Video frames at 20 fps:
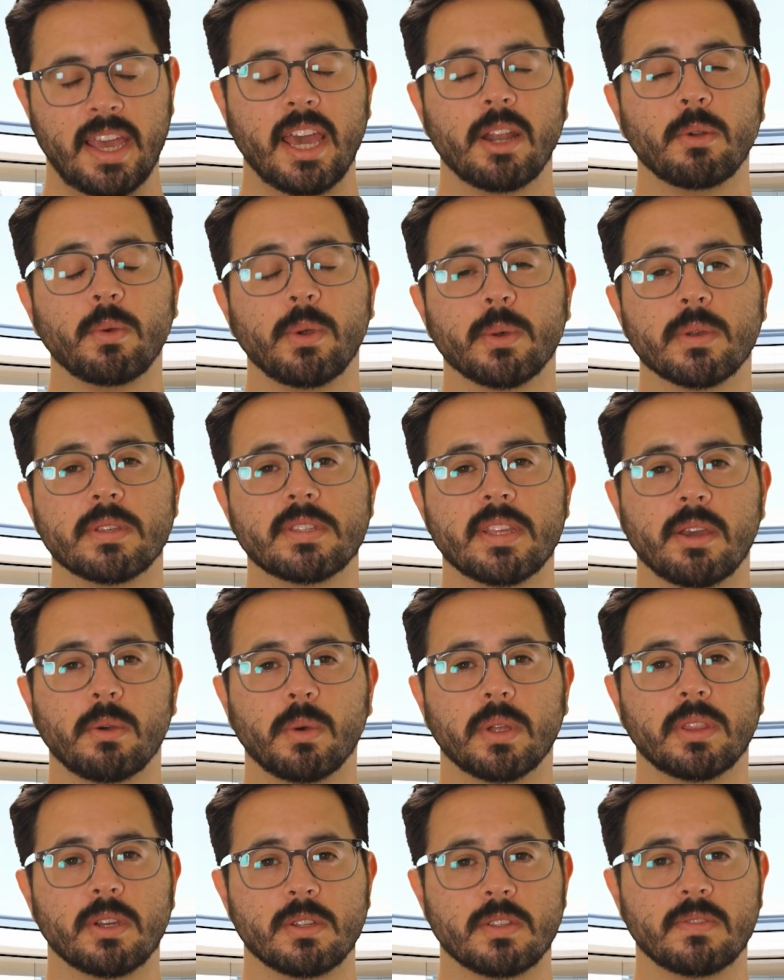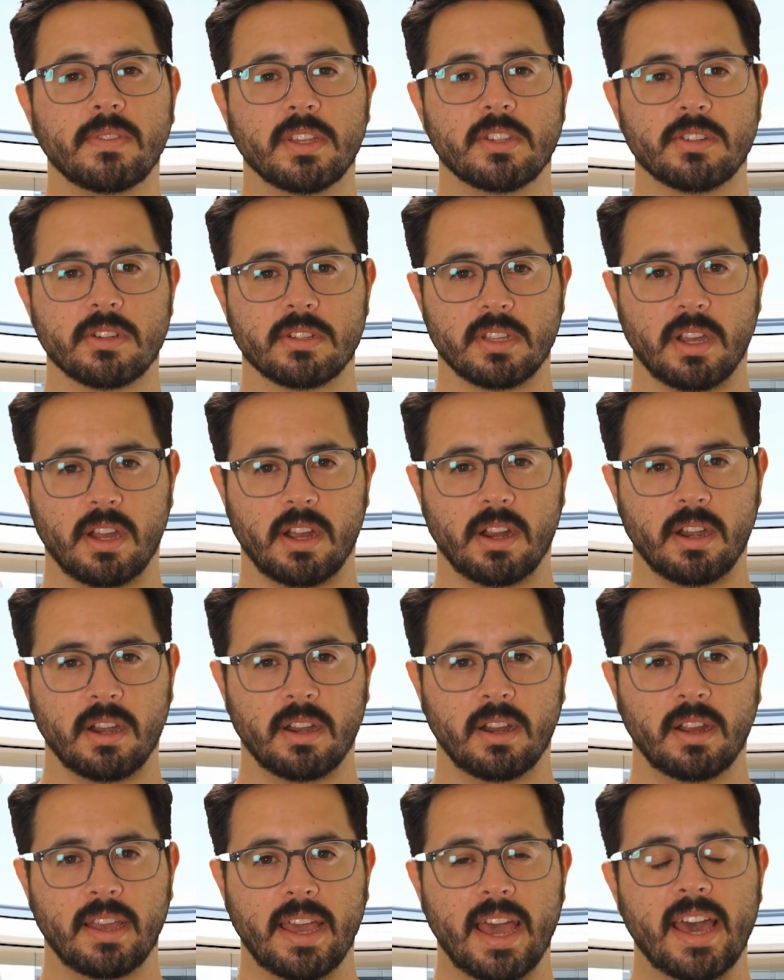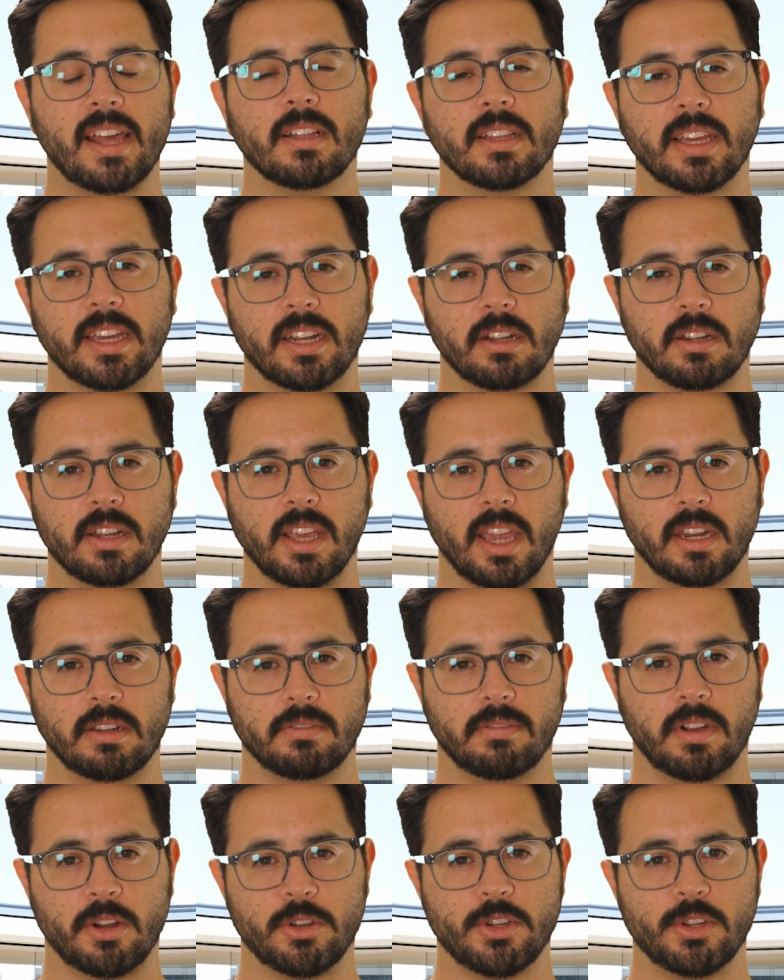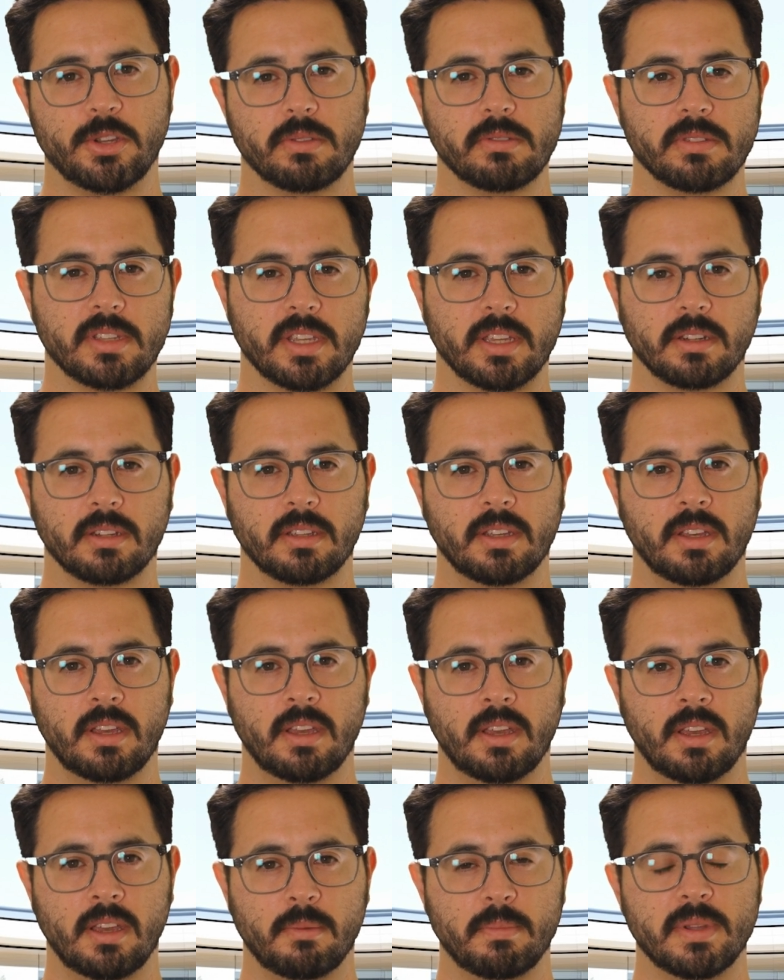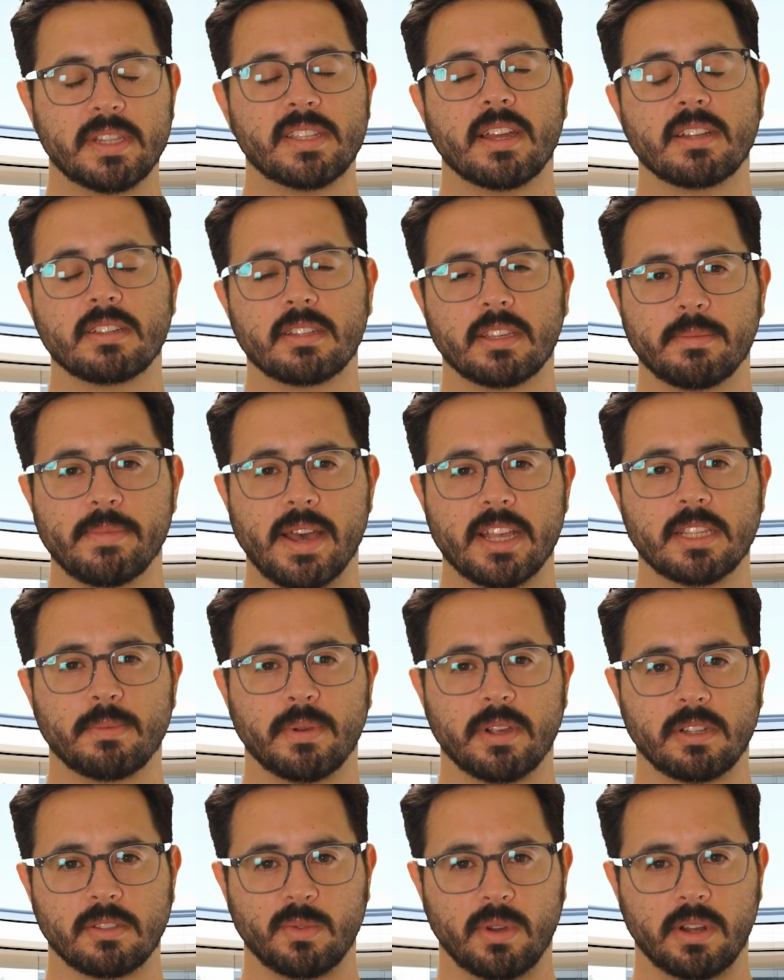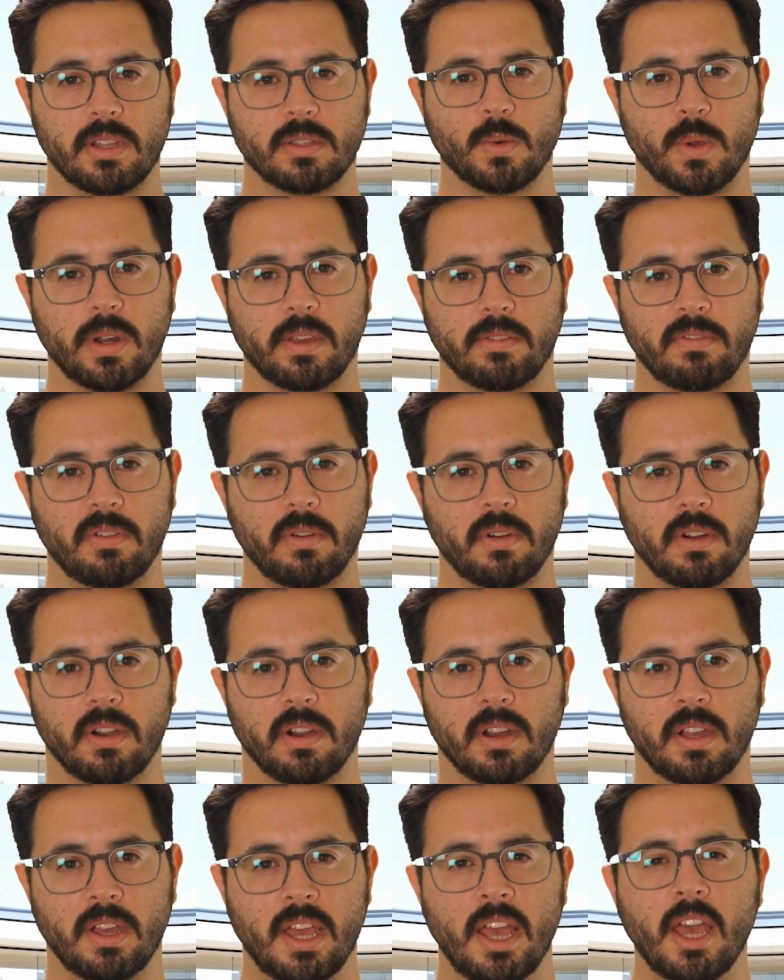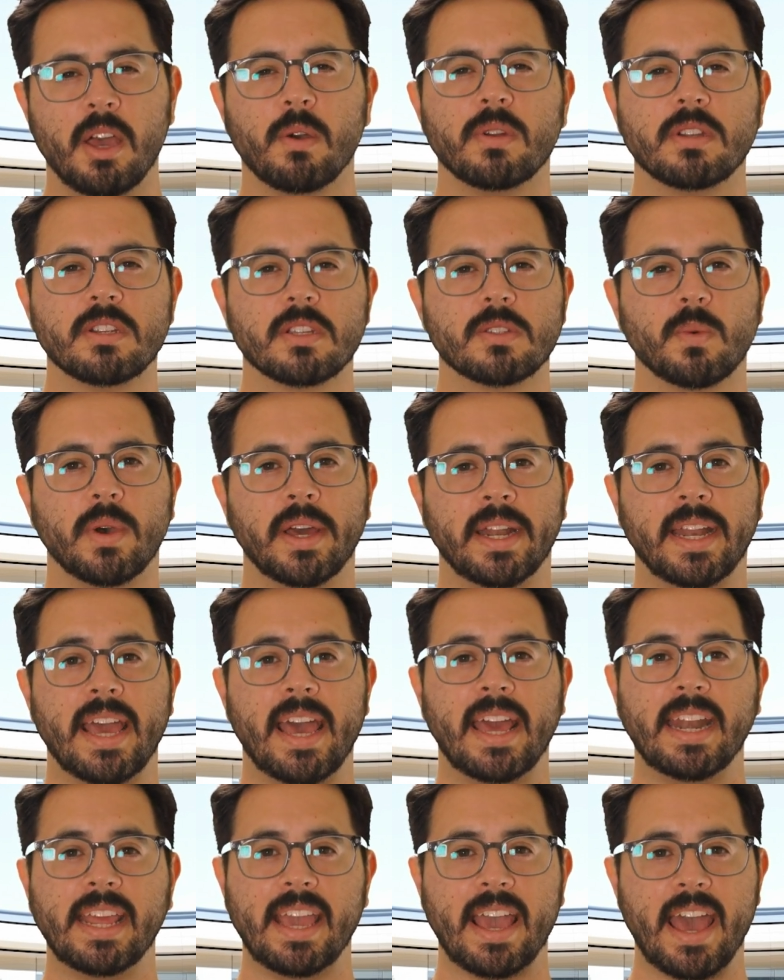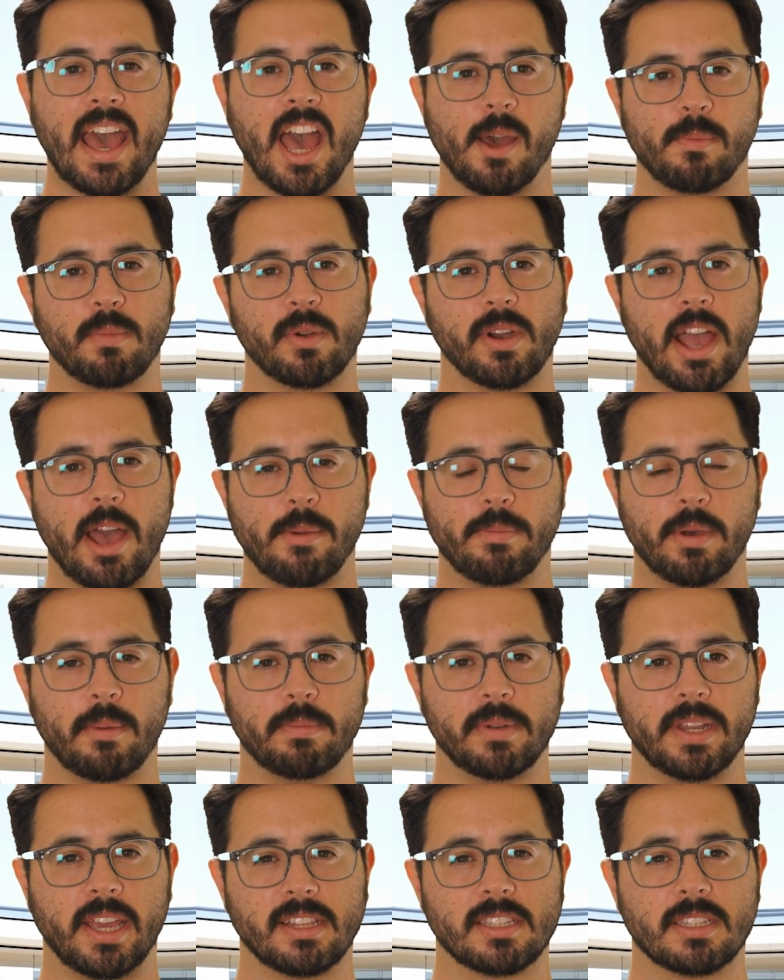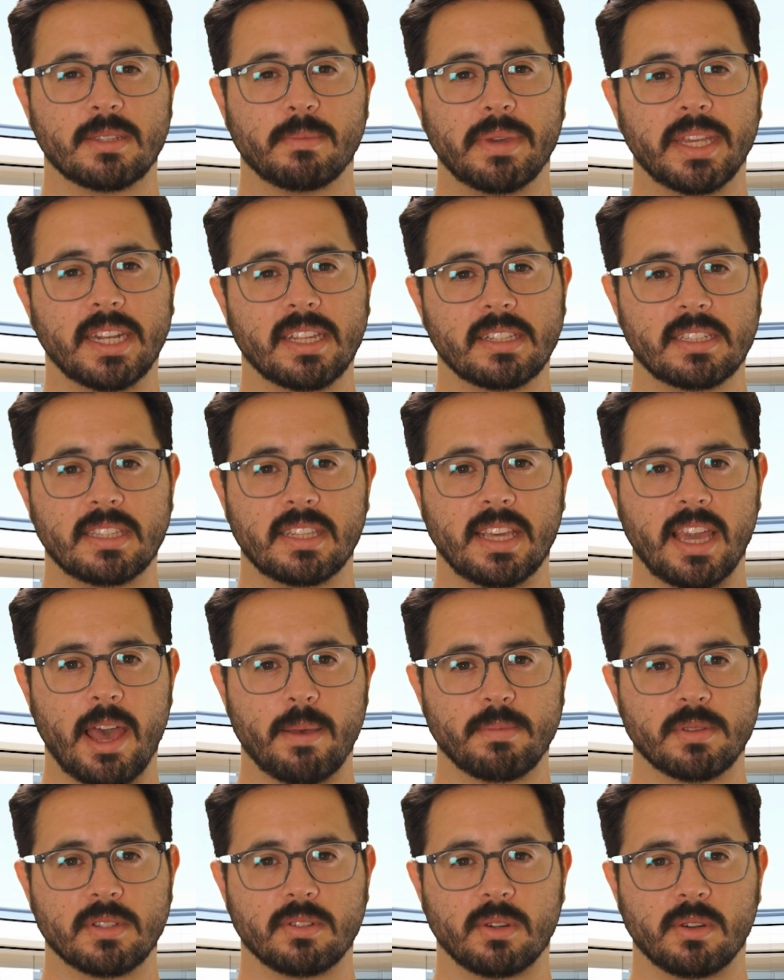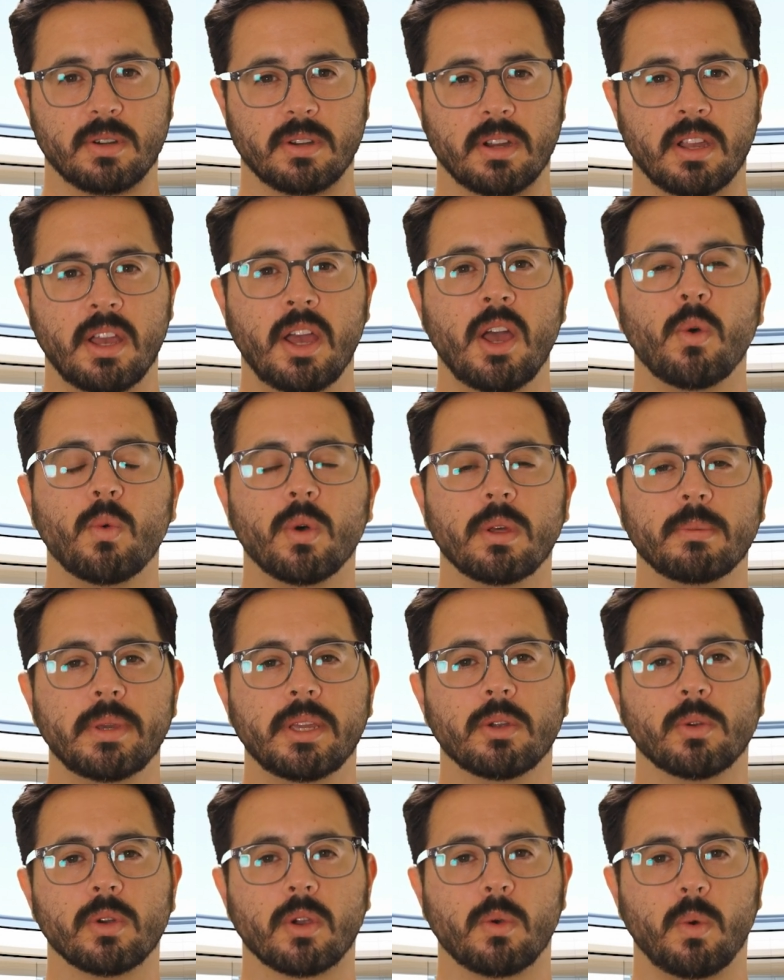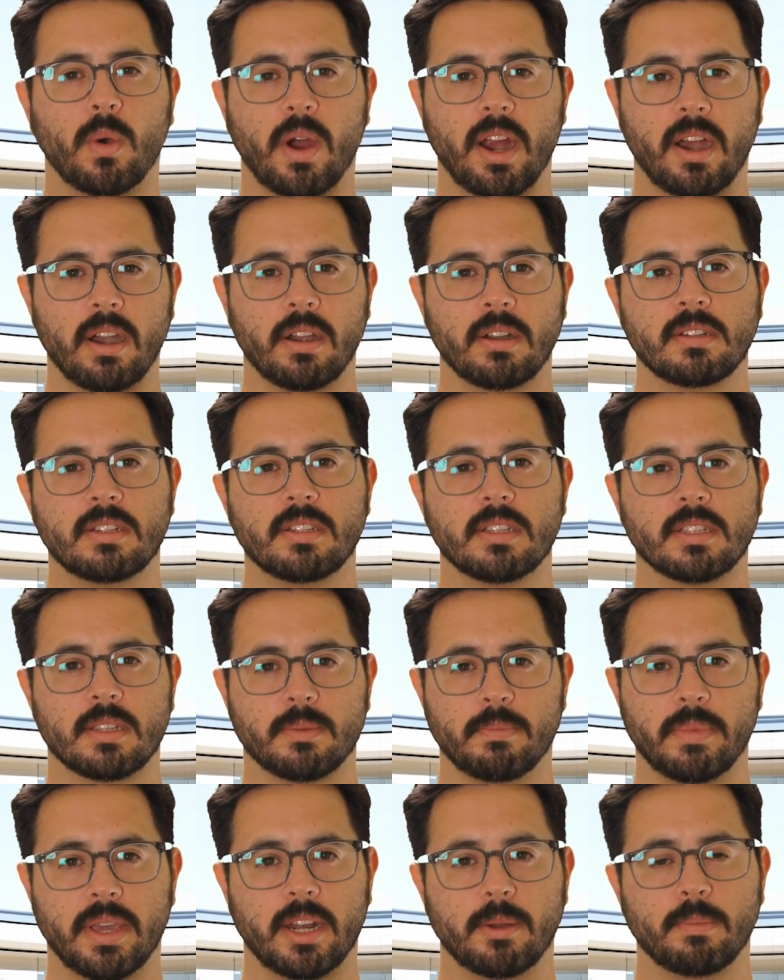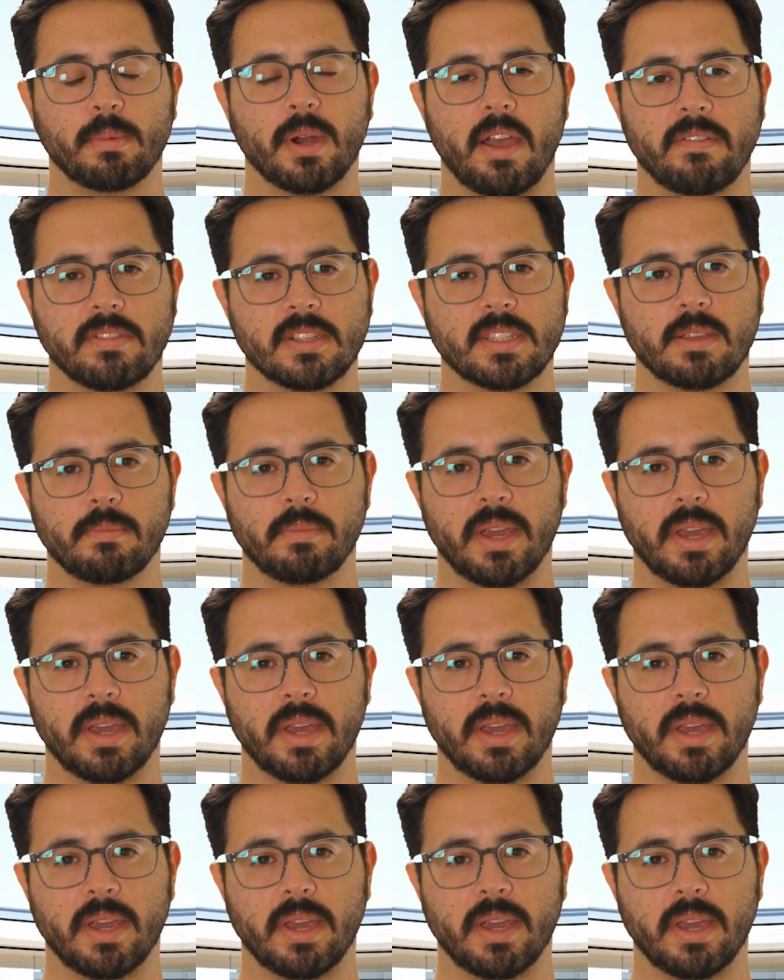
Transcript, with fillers: And we will say what those features are at a later date of our choosing, potentially by spring 2024, which is when any app or app update submitted to the App Store will be required to submit a Privacy